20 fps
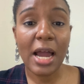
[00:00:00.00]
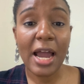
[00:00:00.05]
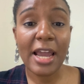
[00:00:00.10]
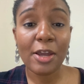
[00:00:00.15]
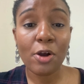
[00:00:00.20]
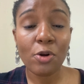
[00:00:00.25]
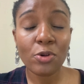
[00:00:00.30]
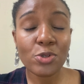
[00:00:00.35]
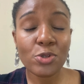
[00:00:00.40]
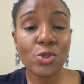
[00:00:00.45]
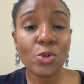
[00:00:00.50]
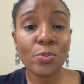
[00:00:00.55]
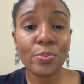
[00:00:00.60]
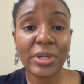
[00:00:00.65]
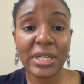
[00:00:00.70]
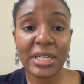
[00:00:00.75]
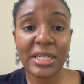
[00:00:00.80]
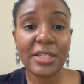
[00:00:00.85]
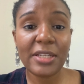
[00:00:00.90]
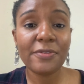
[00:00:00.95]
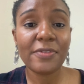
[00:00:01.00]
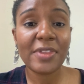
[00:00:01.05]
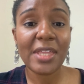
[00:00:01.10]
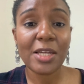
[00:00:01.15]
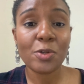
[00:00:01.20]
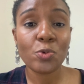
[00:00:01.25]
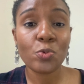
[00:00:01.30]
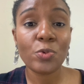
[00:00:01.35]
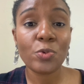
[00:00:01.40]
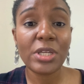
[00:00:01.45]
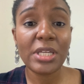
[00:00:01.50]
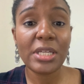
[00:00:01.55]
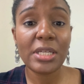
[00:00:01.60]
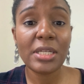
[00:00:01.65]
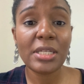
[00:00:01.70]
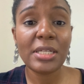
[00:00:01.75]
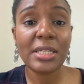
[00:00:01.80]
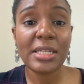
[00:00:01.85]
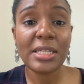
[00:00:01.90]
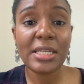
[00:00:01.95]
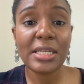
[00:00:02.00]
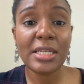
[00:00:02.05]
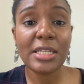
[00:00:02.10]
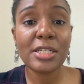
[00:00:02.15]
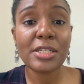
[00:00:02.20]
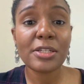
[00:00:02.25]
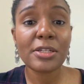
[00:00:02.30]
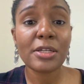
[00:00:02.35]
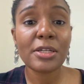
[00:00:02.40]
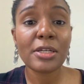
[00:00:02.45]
I also believe that we need